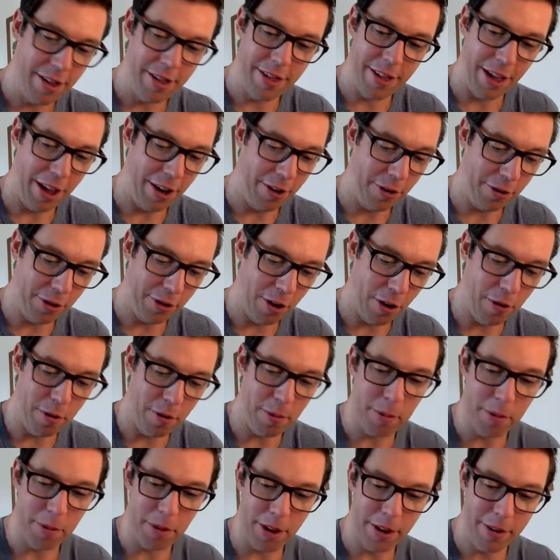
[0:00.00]
That looks
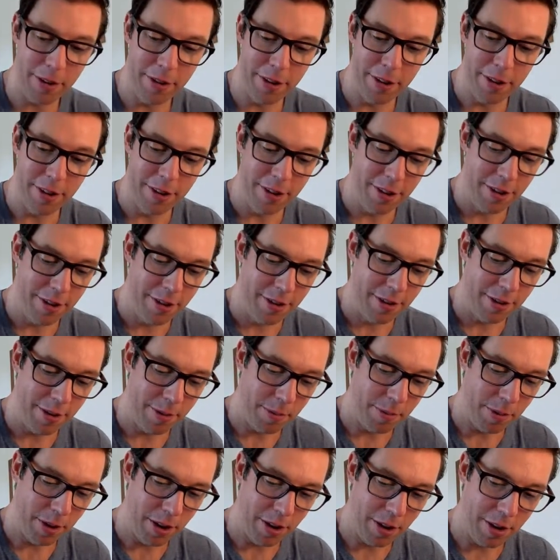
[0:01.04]
horrible now.
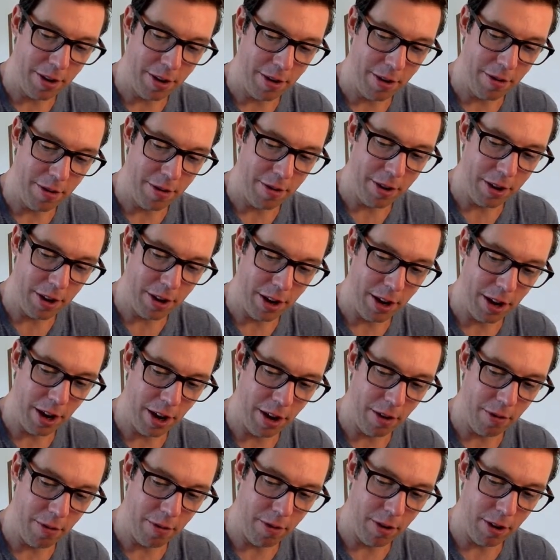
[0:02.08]
I'm going to
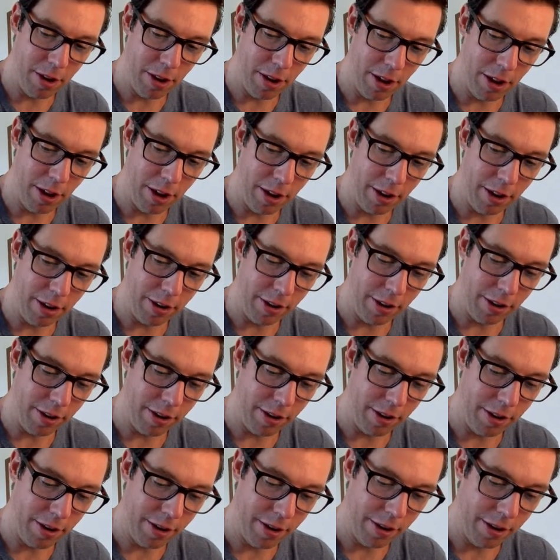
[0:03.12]
get rid of that
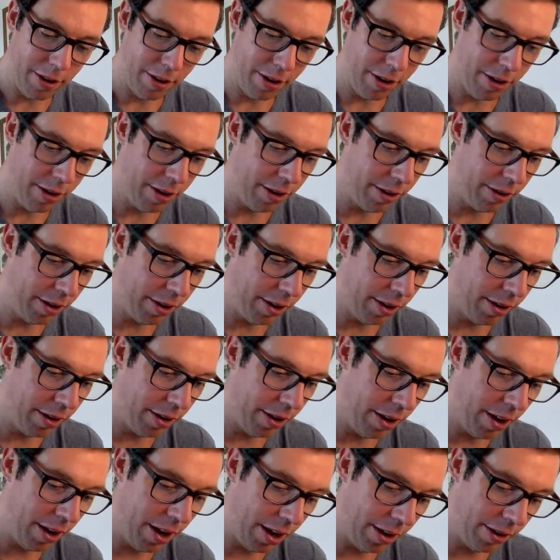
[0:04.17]
because it's
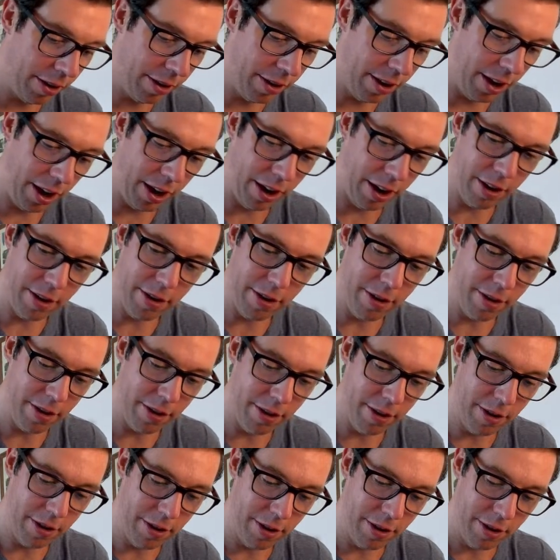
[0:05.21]
nasty.
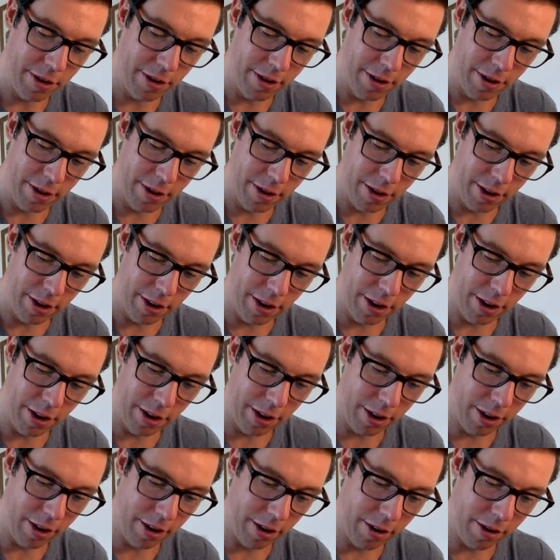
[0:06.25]

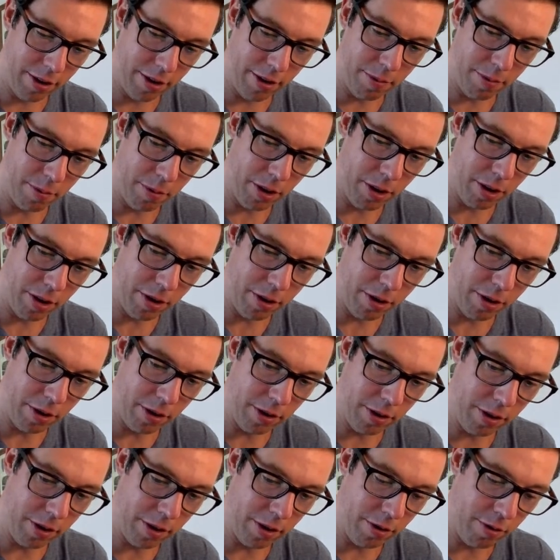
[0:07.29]
And I'm going to
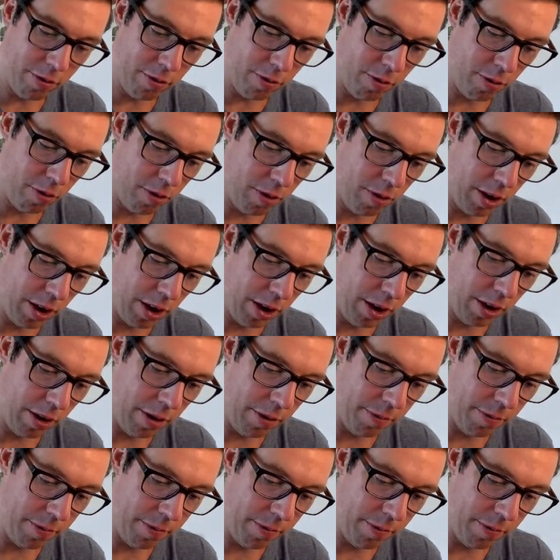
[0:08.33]
just draw in.